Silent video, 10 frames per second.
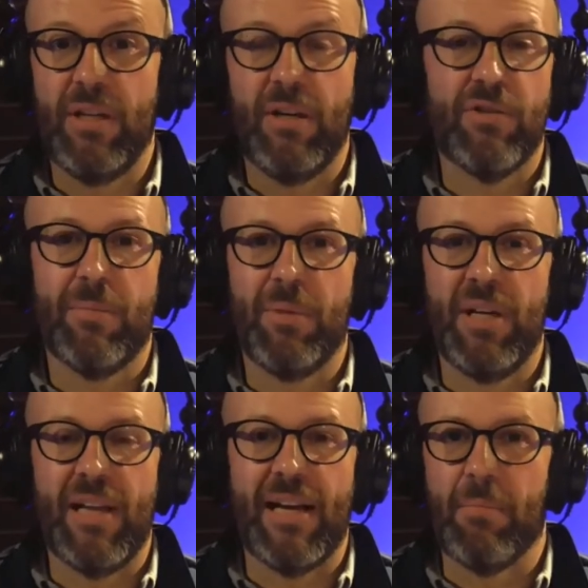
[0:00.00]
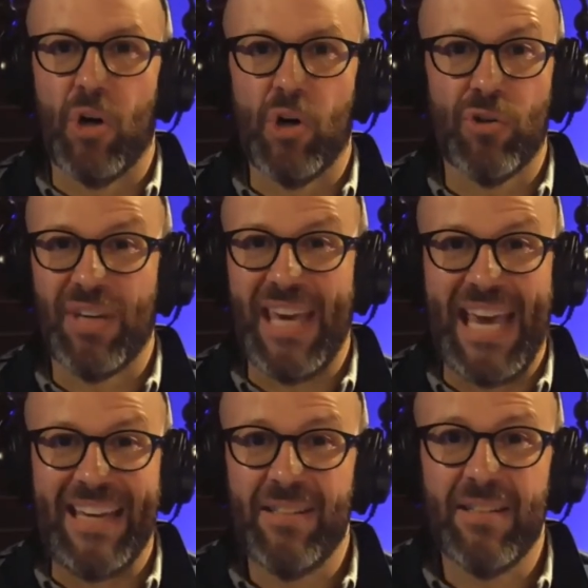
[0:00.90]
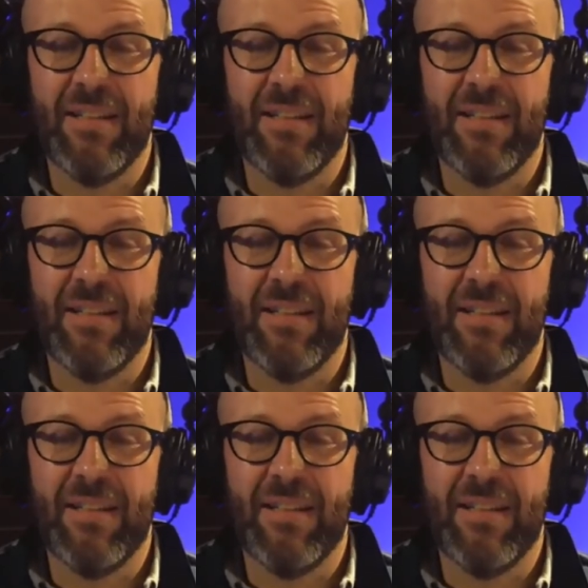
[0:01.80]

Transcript: You know, somebody like a Marshall Kent,